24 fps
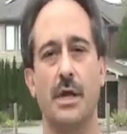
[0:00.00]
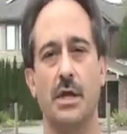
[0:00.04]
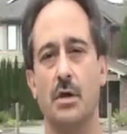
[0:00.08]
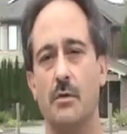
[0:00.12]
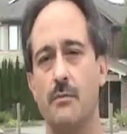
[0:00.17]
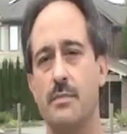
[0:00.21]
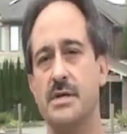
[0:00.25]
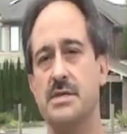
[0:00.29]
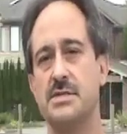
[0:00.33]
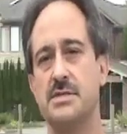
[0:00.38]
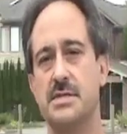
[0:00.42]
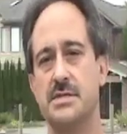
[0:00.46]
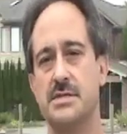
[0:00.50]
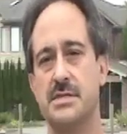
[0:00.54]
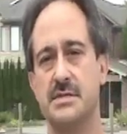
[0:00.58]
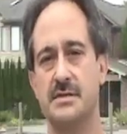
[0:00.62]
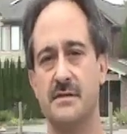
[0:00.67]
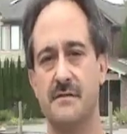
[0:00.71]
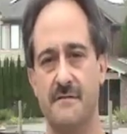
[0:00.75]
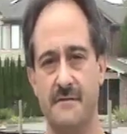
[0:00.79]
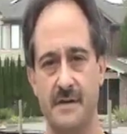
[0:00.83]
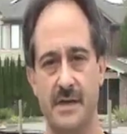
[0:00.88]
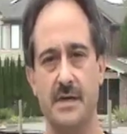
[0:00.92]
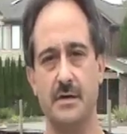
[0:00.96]
Your business is
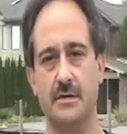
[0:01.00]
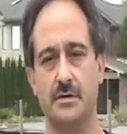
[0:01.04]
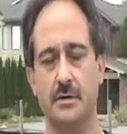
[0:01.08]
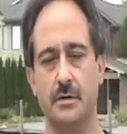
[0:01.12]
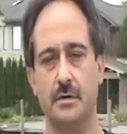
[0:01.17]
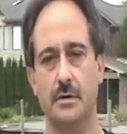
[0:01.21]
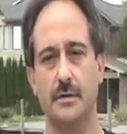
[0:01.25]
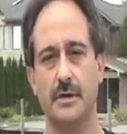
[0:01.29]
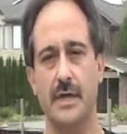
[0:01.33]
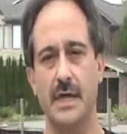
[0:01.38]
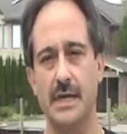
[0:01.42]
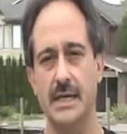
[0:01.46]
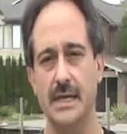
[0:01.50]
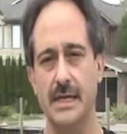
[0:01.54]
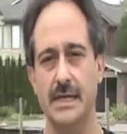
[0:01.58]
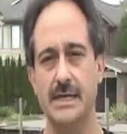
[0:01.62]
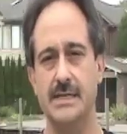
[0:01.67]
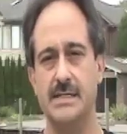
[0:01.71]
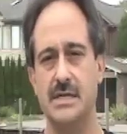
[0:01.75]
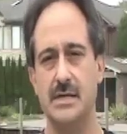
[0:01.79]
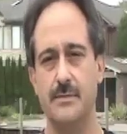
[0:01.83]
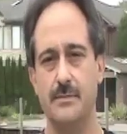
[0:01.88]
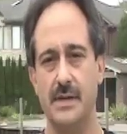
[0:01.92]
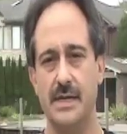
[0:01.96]
a vehicle that
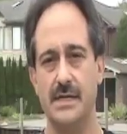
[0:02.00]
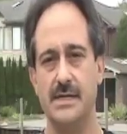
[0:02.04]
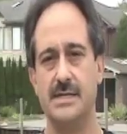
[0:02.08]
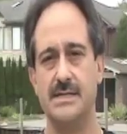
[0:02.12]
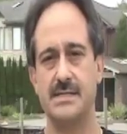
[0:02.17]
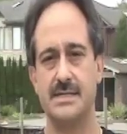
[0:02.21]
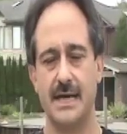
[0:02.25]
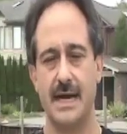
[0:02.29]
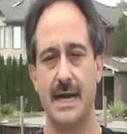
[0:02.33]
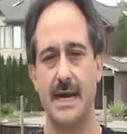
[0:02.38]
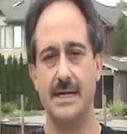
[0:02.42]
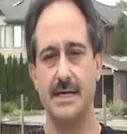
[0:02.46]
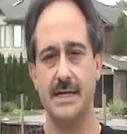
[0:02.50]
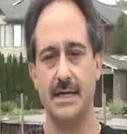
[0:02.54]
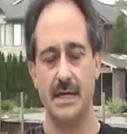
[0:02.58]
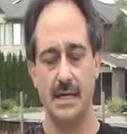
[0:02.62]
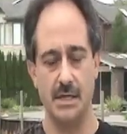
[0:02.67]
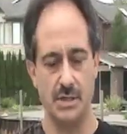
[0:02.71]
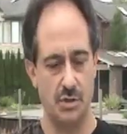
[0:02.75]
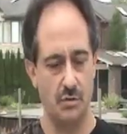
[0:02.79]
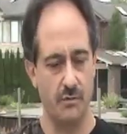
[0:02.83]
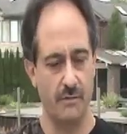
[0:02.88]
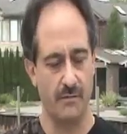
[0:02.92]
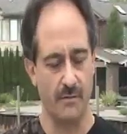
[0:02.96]
needs to be designed to
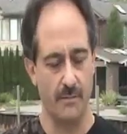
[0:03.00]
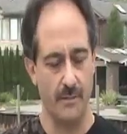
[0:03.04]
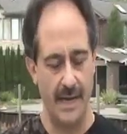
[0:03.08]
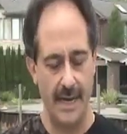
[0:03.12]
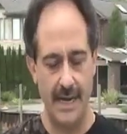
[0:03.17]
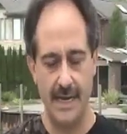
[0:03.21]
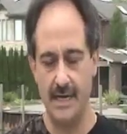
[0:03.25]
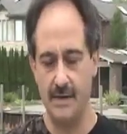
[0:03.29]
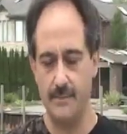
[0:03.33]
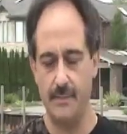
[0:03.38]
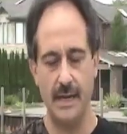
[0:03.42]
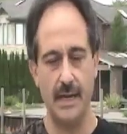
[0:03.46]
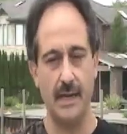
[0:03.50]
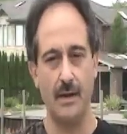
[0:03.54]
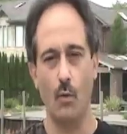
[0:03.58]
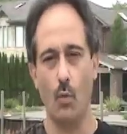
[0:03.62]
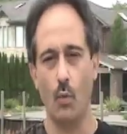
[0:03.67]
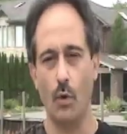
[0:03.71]
get you from A to B,